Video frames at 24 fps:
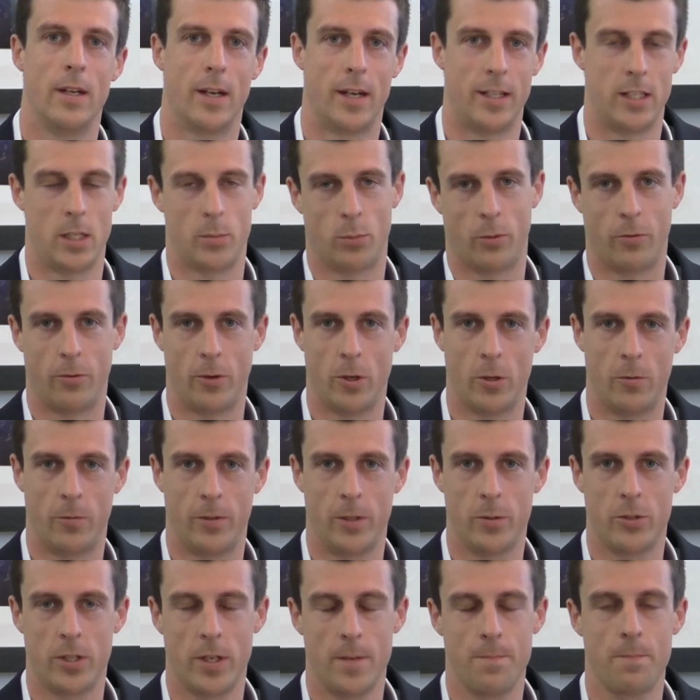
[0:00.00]
and your preferred
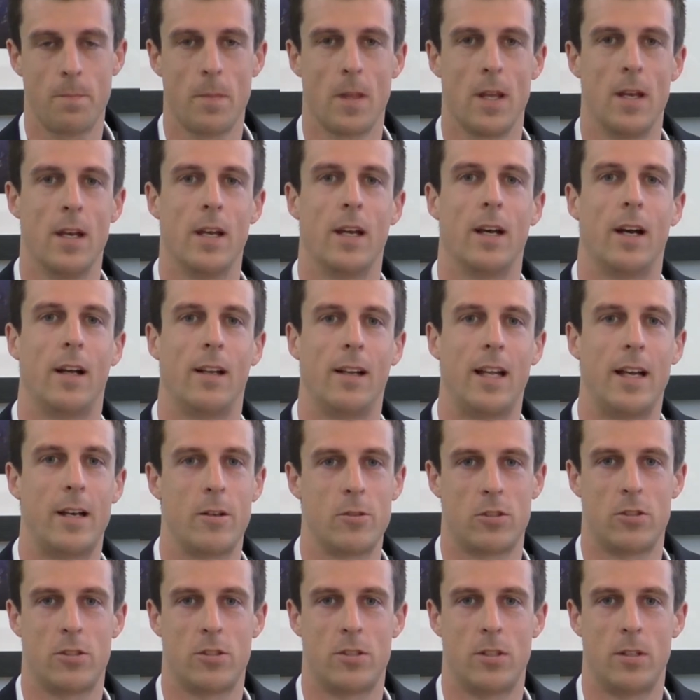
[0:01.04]
future
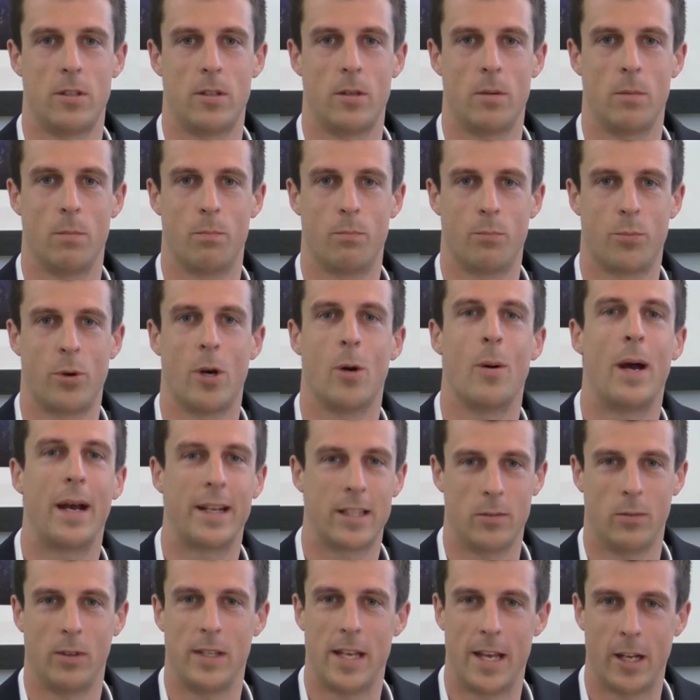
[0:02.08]
allows us to
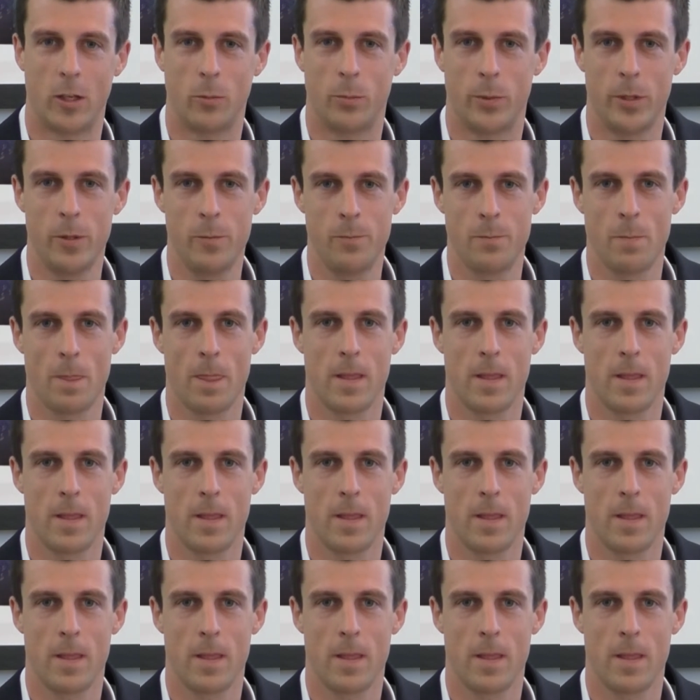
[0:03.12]
proactively help you